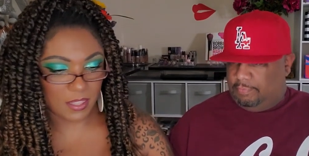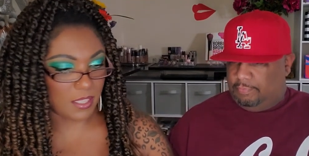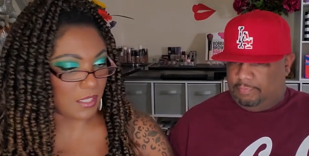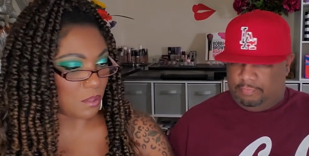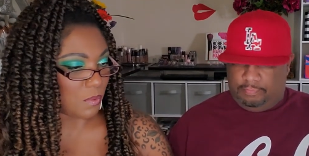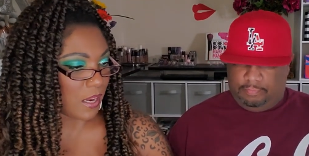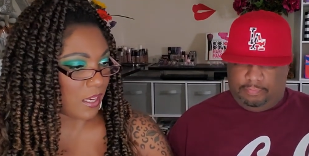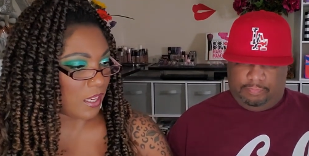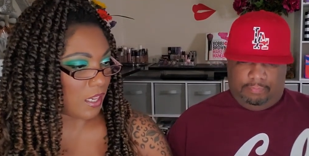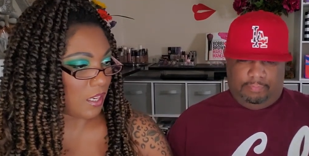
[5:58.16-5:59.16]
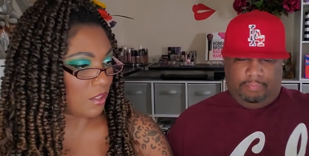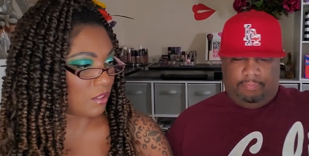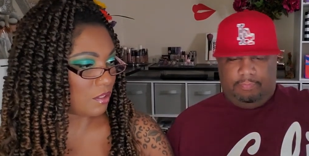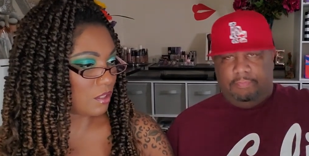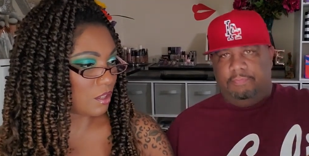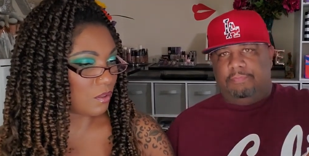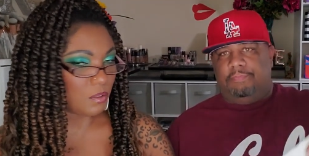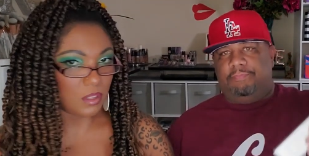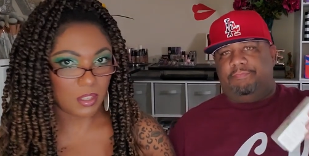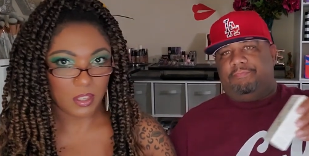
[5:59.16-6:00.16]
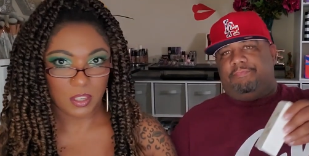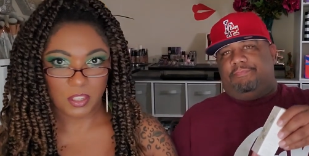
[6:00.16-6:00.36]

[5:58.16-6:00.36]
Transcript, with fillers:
Speaker 1: this right here. So you